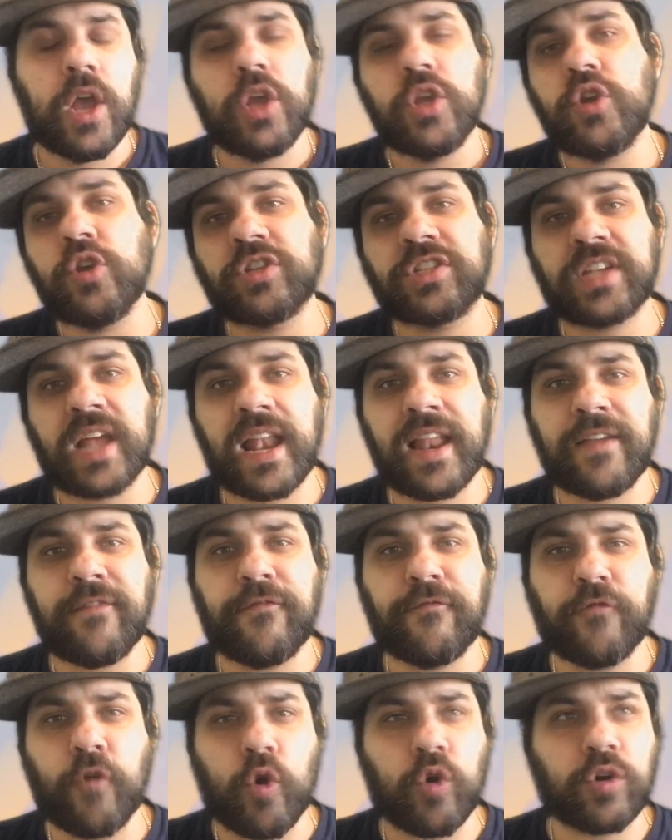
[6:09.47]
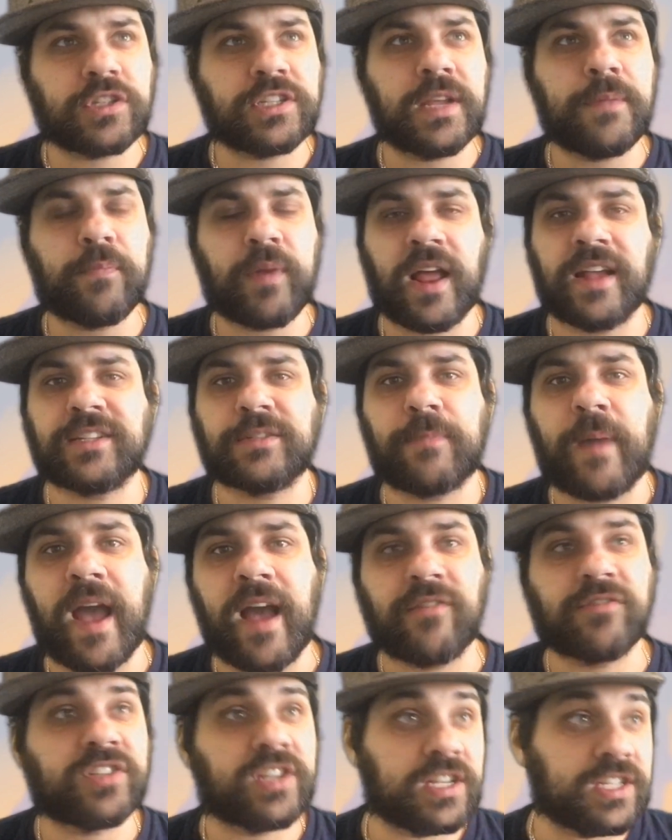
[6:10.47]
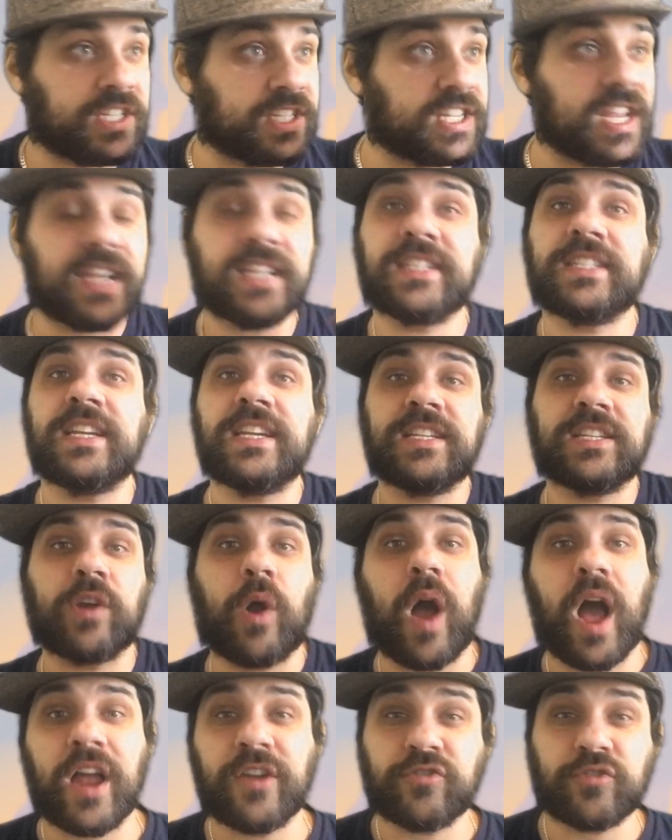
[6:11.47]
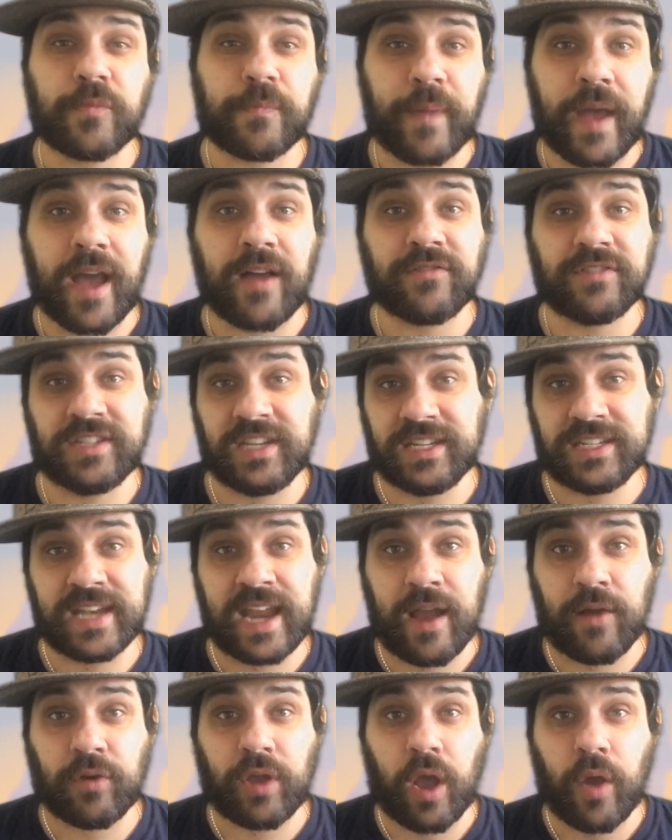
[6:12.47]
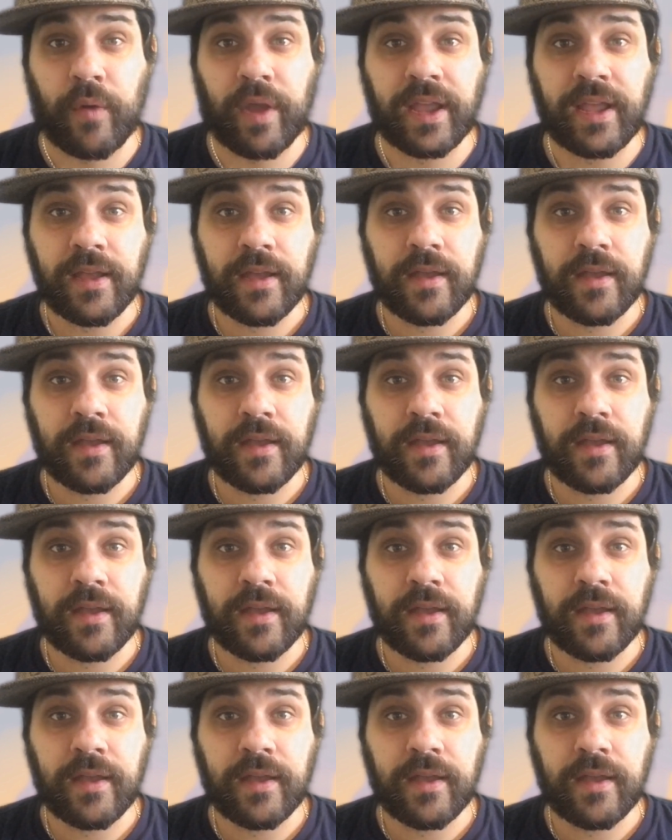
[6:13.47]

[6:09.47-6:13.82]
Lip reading: You're selling £40+ pounds, £60 to £100 it's now going,